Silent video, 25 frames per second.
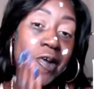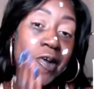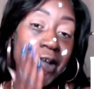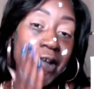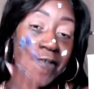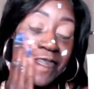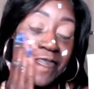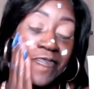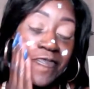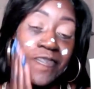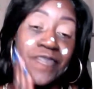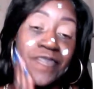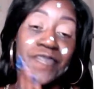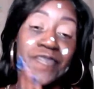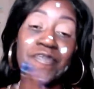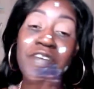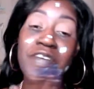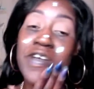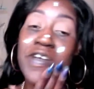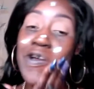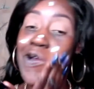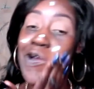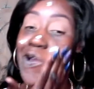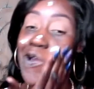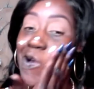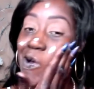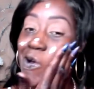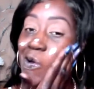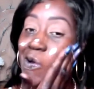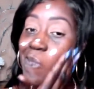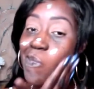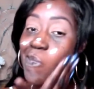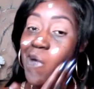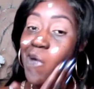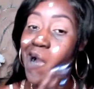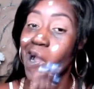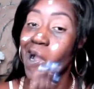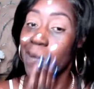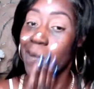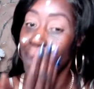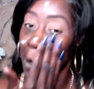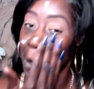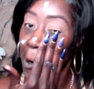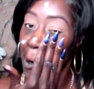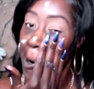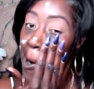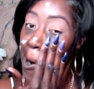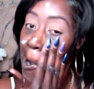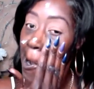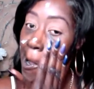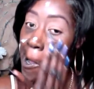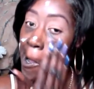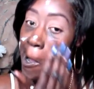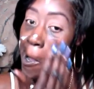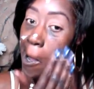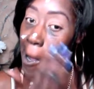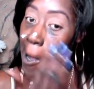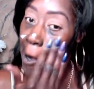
very, very good primer.